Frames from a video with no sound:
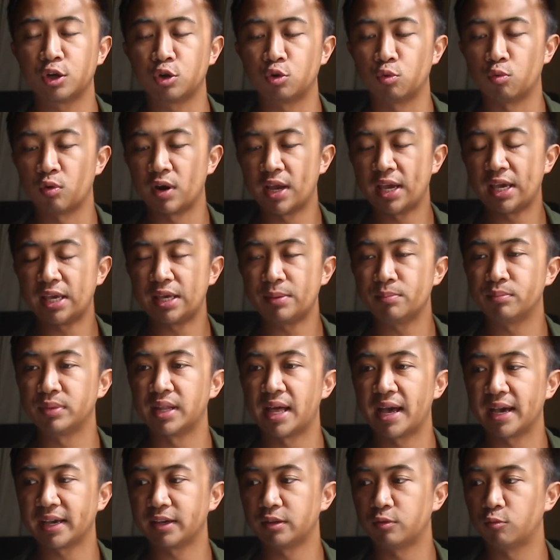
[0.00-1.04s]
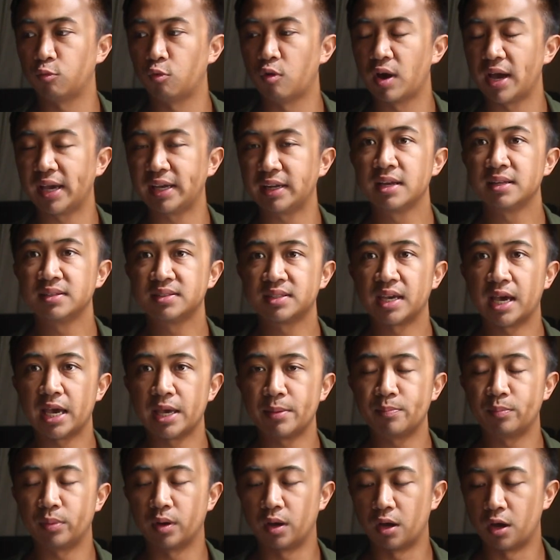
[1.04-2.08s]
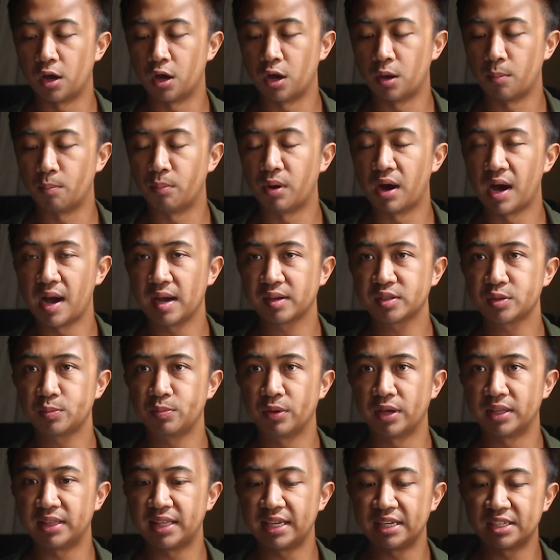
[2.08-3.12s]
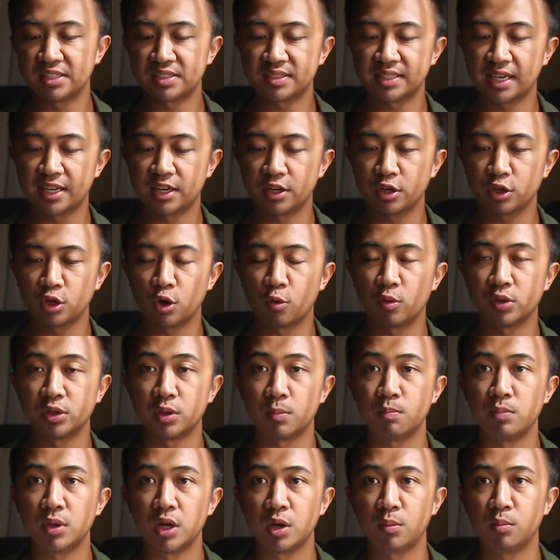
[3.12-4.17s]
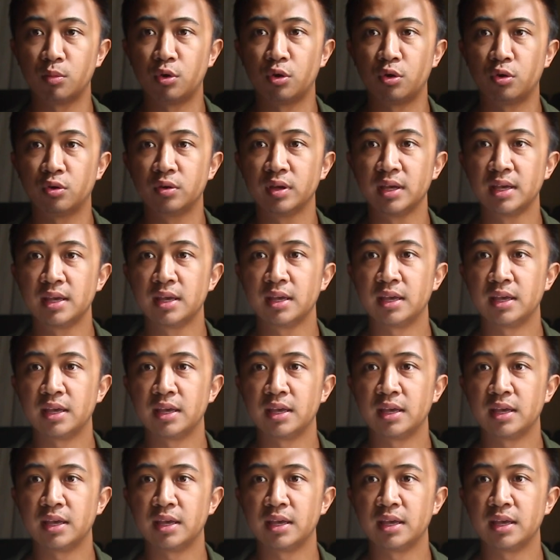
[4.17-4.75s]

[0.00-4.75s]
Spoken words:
gray, black and white type box, but they decided to go with the minimal